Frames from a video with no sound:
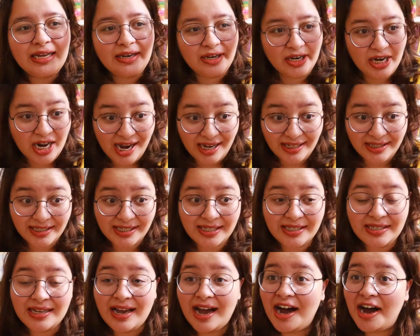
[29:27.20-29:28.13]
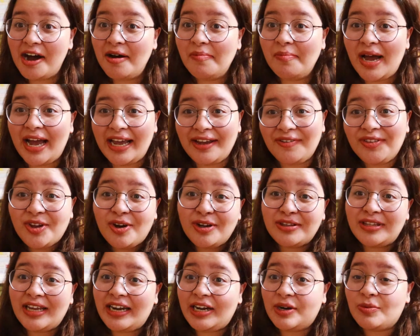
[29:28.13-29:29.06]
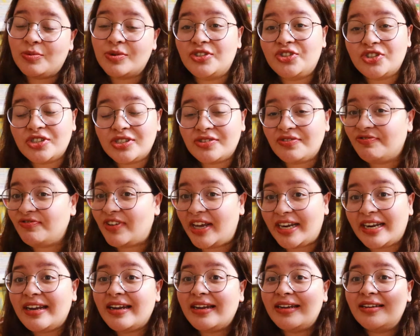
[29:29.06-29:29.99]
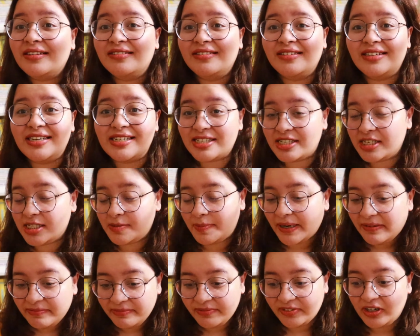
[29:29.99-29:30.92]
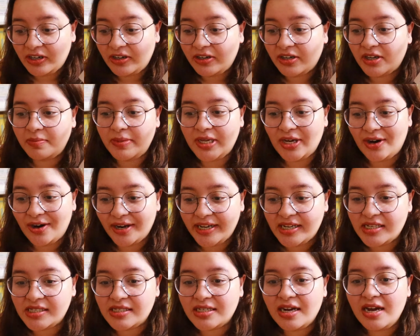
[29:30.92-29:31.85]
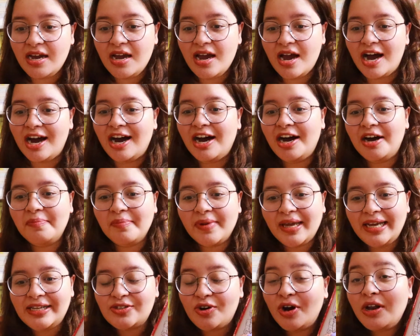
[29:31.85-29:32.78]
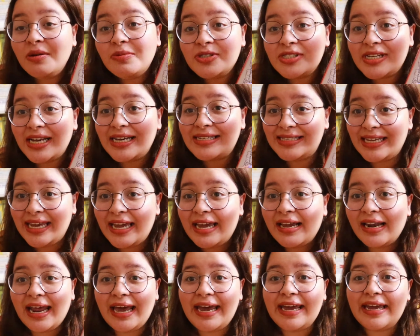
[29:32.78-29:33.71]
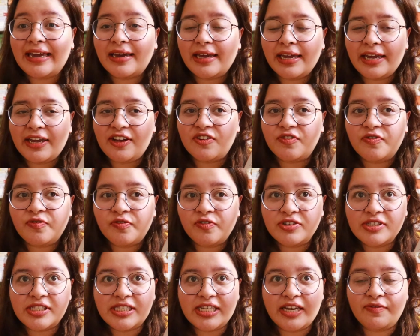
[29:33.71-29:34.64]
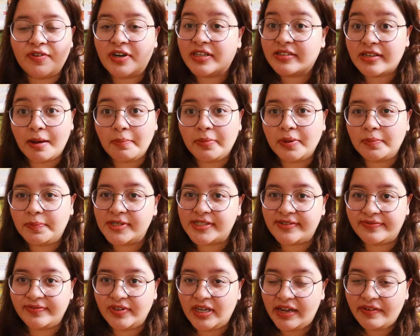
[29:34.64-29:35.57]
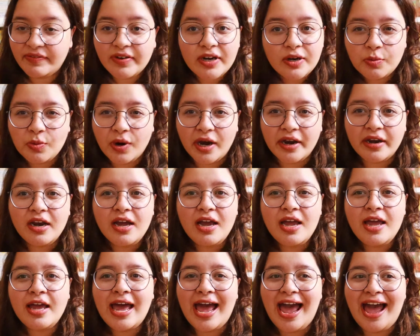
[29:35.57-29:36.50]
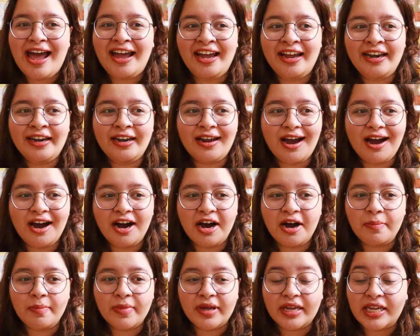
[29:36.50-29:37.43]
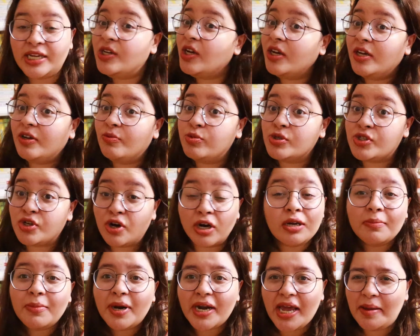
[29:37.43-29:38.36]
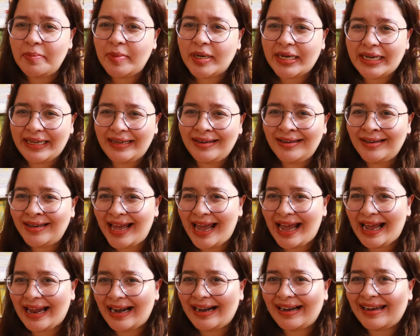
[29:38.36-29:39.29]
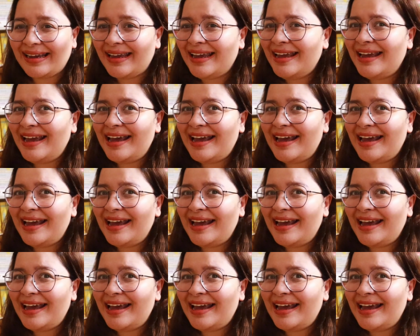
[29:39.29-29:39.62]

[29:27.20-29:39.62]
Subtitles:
nuts. I thought that it was just very disrespectful, to be honest. It's almost like saying, like, if, say, for example, Percival Everett won, and he was talking about Emmett Till, and